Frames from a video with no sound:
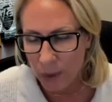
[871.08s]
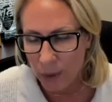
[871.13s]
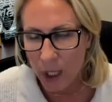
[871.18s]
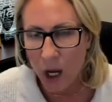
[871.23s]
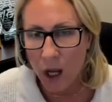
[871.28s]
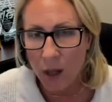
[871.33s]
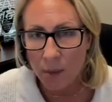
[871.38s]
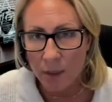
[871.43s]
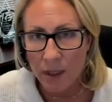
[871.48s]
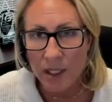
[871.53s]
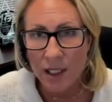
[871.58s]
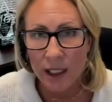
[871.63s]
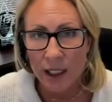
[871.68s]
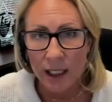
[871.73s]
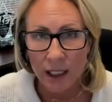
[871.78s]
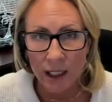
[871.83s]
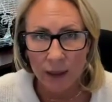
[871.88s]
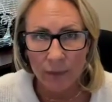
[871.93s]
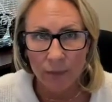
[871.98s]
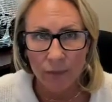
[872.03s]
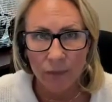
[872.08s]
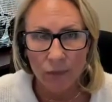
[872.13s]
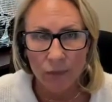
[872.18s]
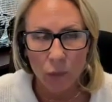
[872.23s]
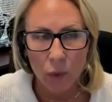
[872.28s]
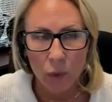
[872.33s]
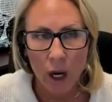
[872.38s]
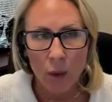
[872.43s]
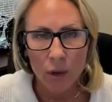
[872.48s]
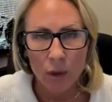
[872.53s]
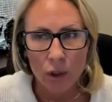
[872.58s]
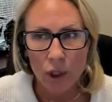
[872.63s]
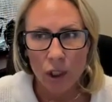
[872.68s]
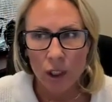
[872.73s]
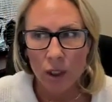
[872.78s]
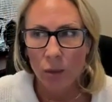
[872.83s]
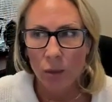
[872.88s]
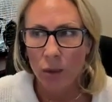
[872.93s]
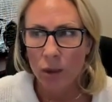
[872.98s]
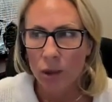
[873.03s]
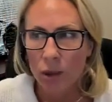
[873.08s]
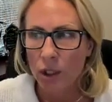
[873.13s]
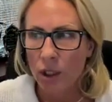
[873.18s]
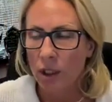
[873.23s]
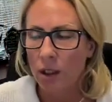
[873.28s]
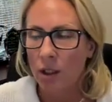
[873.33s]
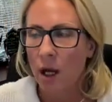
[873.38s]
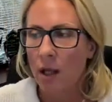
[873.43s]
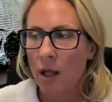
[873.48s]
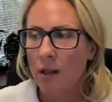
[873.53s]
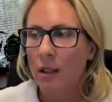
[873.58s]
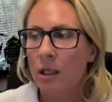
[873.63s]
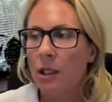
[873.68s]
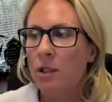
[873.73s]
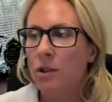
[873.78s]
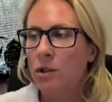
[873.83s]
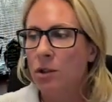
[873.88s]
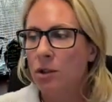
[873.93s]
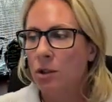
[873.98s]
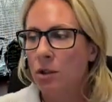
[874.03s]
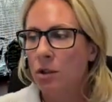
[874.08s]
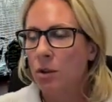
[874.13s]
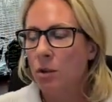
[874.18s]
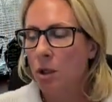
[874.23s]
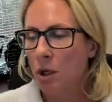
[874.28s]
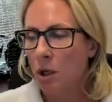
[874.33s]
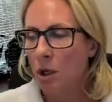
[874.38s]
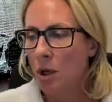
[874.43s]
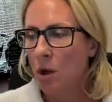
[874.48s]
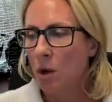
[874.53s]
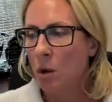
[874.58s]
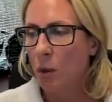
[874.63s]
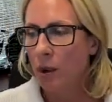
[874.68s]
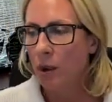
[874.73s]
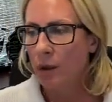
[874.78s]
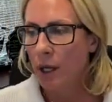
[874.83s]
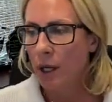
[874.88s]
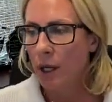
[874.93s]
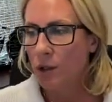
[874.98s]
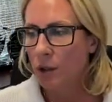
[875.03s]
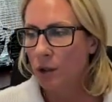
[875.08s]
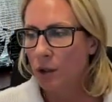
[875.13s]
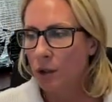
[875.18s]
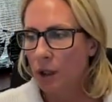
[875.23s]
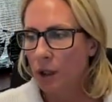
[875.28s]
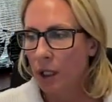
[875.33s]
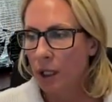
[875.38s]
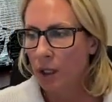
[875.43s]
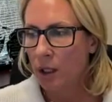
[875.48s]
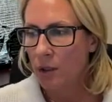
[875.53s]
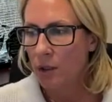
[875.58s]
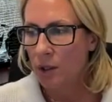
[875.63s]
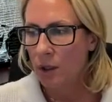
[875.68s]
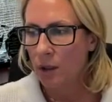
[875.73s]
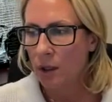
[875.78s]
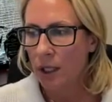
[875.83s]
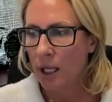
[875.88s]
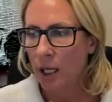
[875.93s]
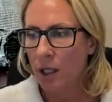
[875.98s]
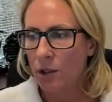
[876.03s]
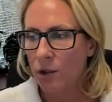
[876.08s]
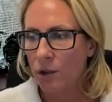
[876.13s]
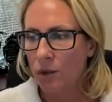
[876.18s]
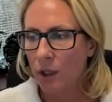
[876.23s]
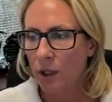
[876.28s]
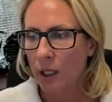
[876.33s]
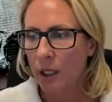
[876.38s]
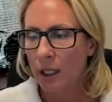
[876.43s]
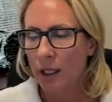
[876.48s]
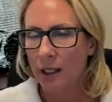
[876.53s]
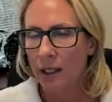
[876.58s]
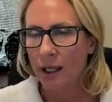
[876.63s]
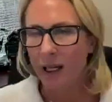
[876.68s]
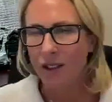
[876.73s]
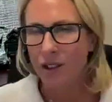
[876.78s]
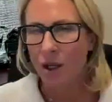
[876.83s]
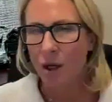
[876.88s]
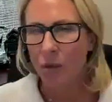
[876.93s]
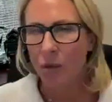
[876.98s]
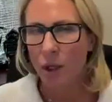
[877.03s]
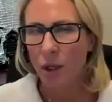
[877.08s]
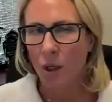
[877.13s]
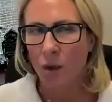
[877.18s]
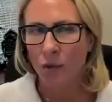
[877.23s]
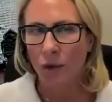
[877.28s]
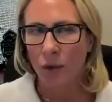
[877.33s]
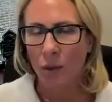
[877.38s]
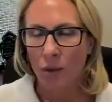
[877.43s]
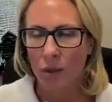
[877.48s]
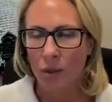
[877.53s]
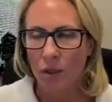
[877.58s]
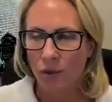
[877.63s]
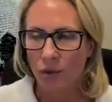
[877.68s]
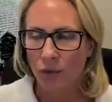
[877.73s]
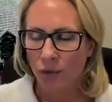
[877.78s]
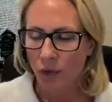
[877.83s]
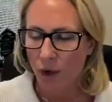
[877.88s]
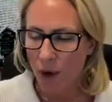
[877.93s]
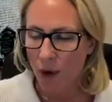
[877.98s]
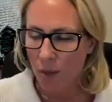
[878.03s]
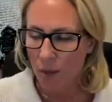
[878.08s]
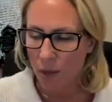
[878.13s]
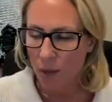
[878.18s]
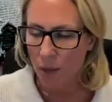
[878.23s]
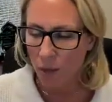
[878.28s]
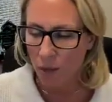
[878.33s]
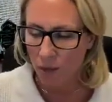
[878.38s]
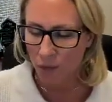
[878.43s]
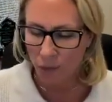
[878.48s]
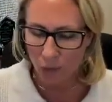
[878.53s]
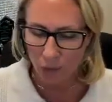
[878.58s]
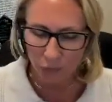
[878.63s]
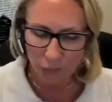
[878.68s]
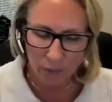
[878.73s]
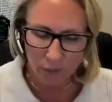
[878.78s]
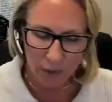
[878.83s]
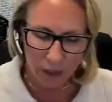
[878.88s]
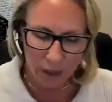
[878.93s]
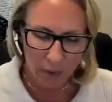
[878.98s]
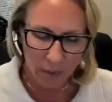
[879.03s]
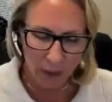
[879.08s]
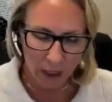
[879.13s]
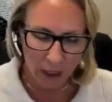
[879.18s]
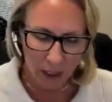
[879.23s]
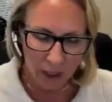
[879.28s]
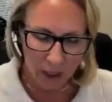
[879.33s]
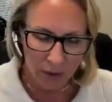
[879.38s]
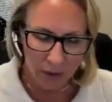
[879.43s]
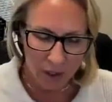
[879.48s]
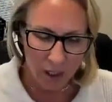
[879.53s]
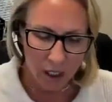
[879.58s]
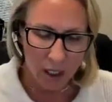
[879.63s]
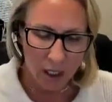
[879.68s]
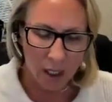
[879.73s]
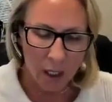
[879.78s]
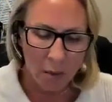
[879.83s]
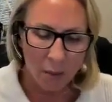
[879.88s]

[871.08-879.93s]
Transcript: beyond misleading, right? What she had gotten into with that turnkey. So the extra, and I don't know if it was from a referral from somebody else,